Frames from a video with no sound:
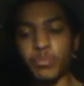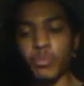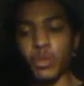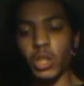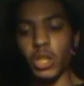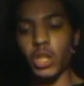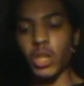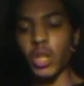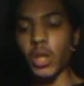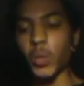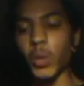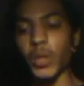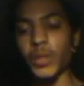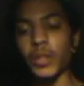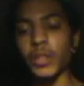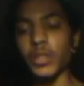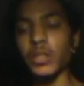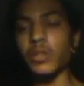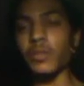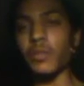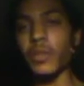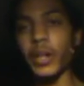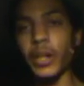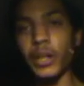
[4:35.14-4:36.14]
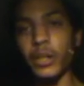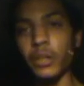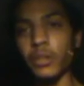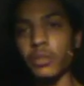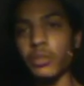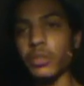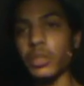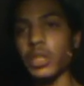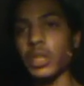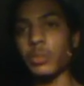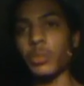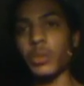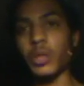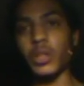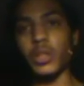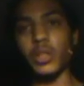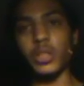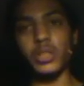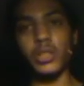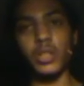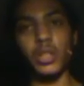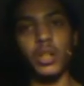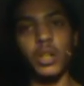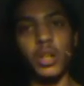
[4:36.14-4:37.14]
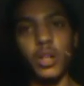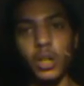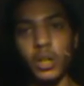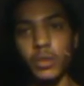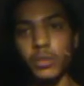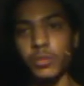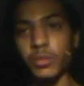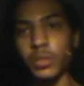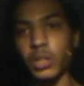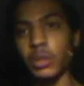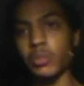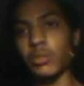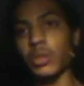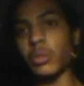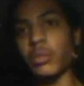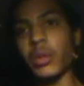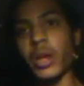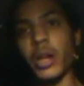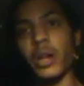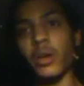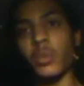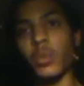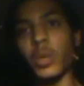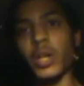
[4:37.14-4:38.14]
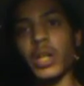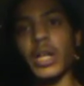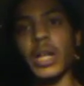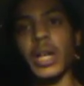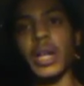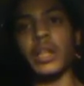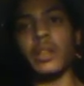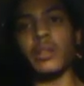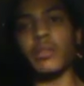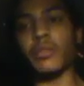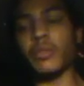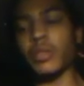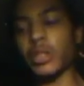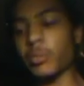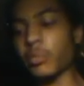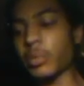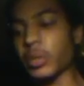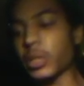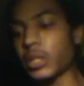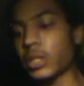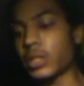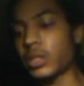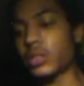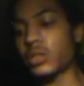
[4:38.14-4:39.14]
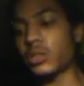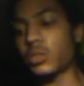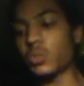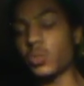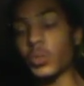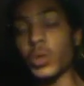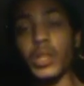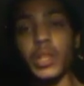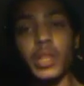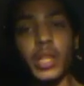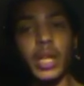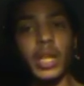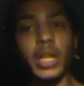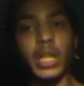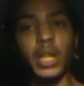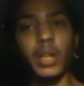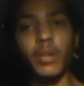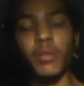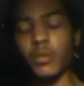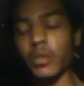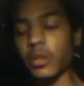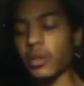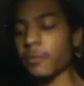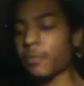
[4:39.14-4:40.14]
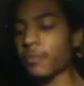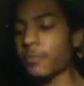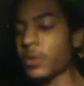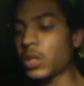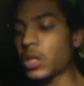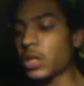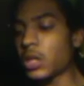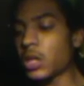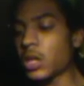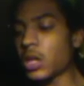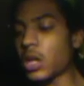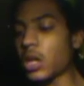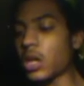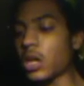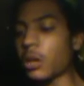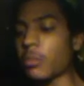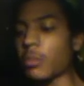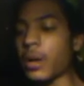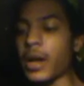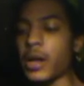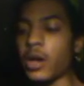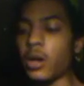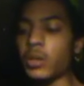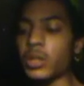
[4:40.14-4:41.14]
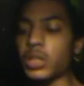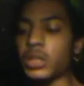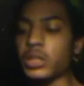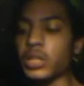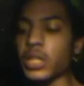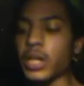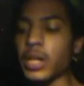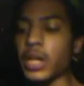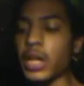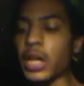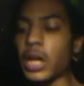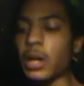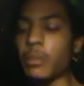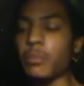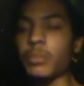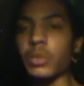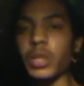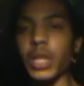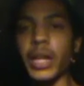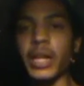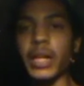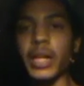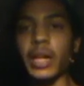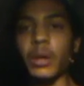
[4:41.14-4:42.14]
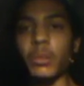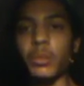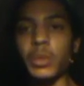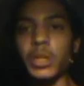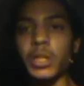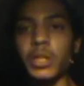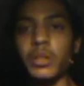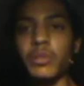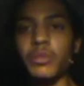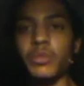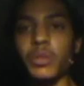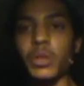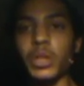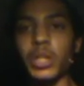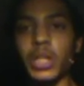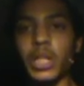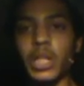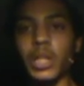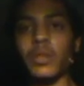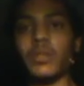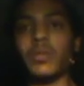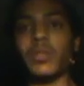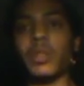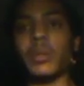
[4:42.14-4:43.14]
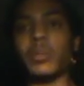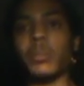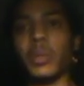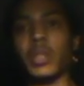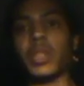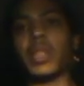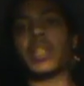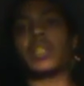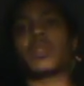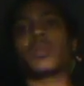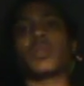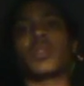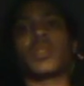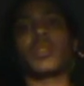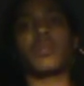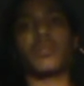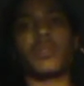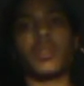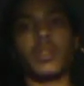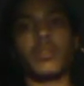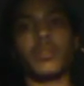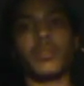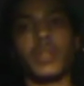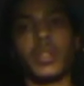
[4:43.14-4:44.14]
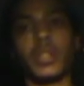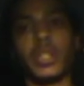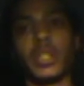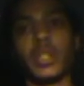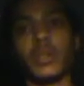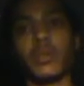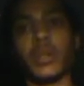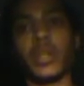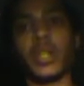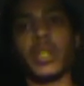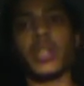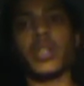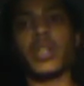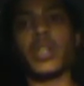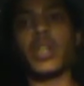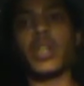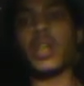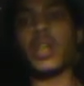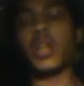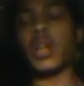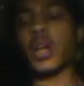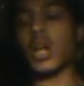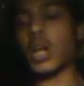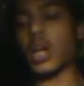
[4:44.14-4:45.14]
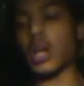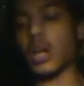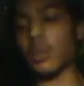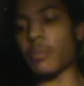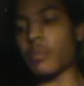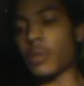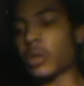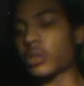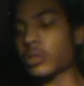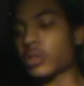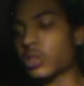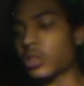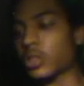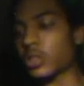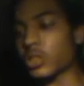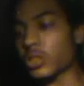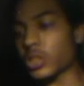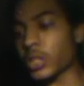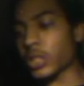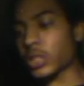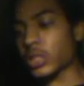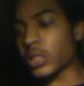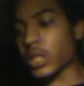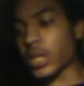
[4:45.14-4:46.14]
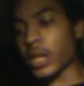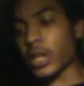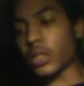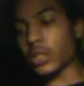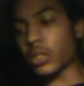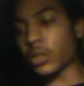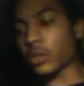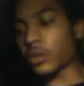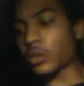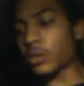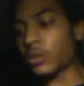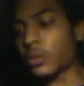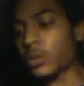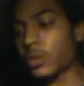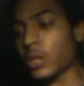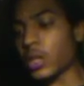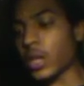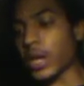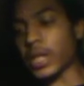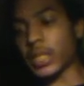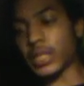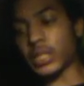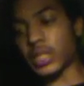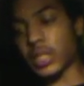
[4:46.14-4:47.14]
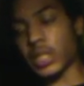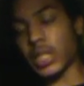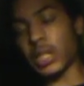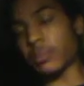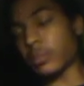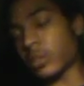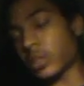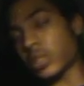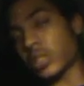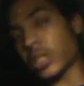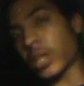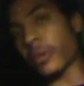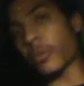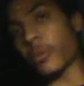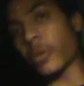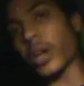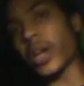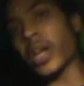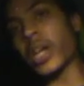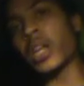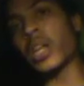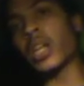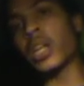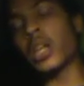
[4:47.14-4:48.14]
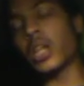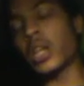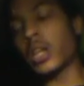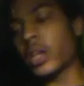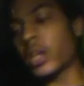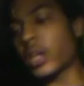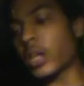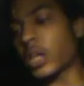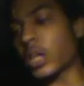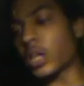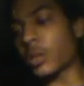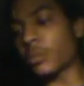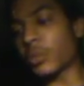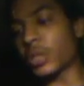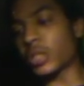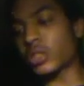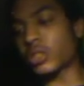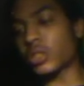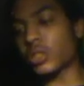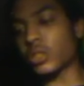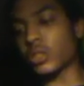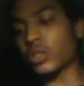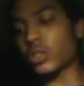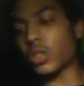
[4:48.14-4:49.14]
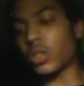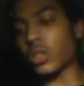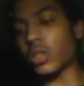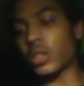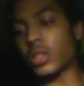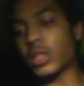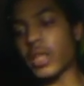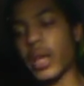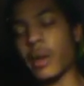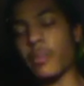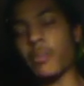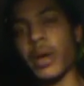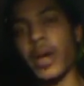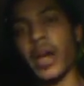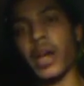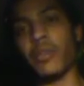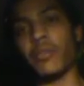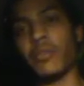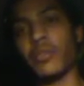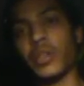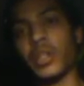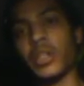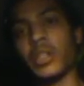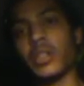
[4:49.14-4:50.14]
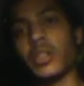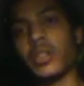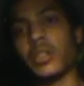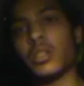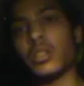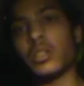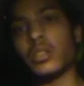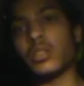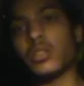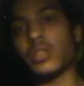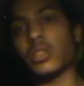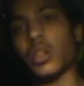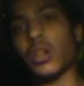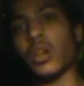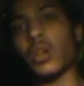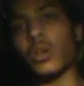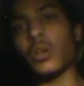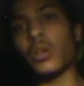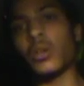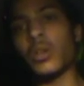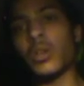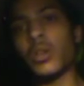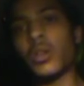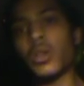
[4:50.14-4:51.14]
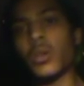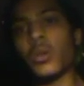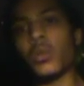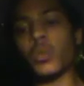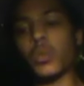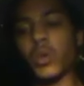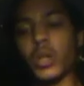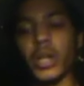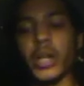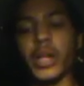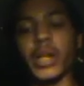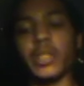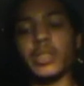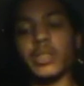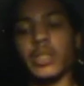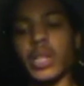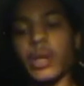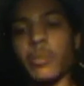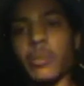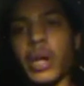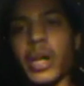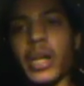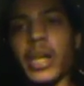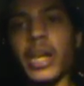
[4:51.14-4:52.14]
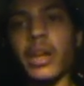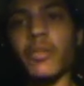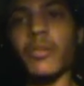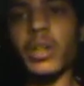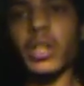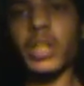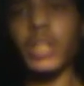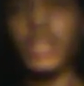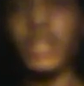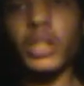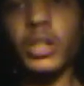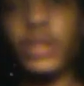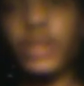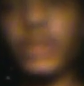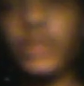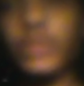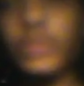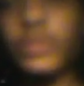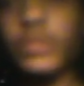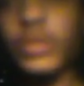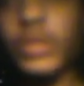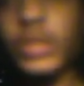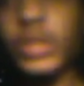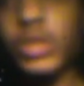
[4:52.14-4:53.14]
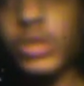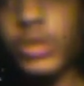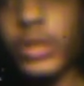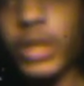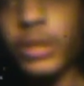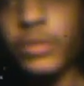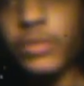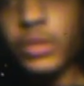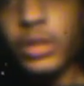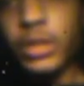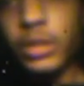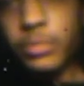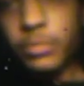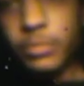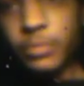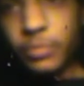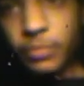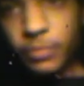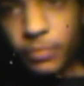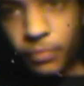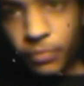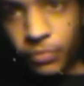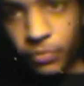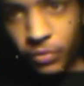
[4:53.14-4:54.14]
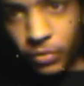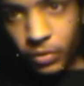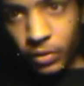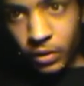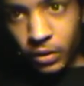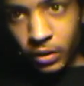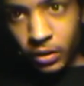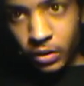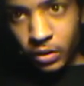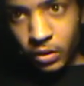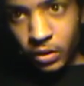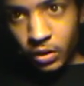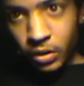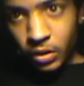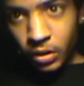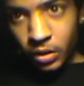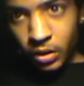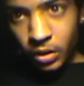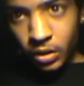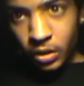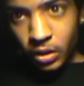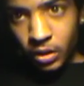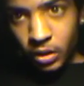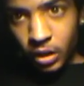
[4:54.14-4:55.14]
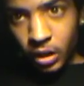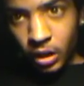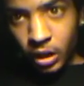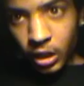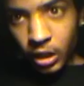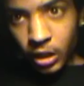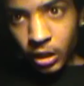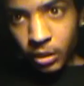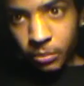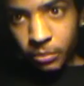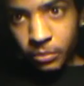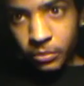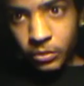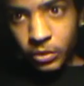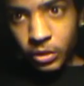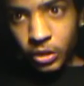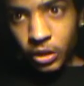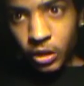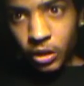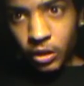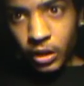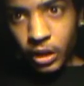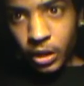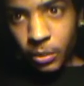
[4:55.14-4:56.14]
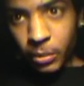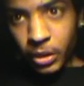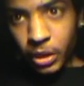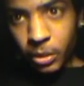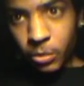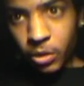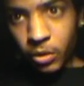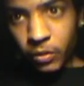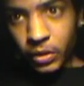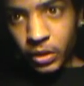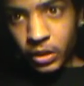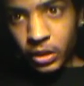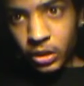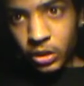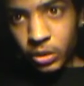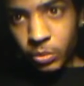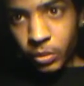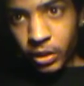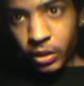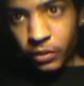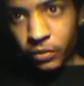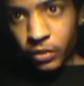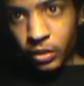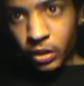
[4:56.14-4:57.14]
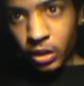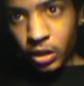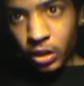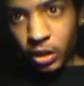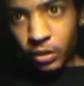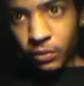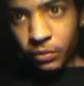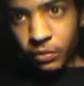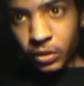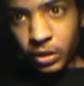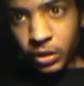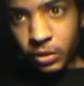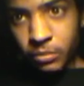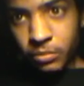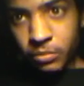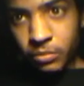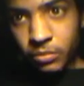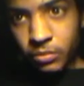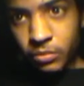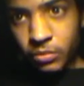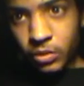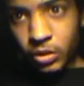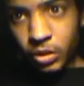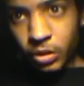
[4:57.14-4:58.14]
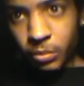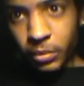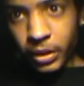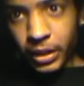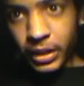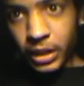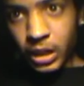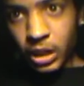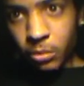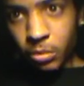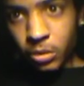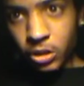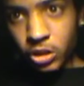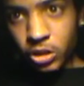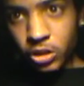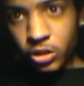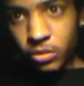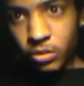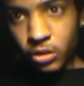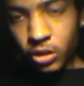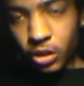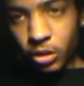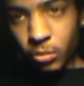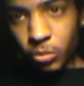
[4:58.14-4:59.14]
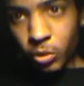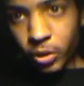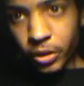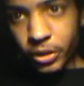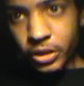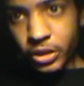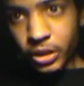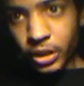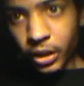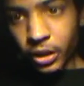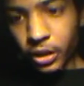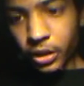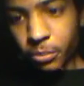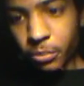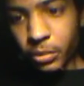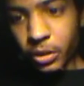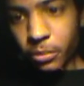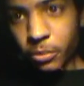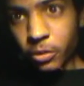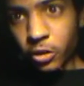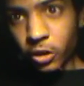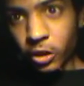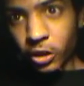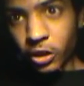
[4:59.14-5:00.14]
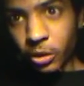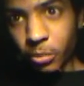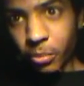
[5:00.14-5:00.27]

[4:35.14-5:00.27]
whether it's a varial flip, whether it's a hard flip, no matter what kind of flip it is with a kickflip, I always set up like I would for a kickflip, and that's with the front foot anyway. Most of the tricks that I do, I set up the same way. It's just all in that back foot. So whereas I might have it here for a tray flip, I might move it this way for a hard flip, or might keep it, you know, more centered, but on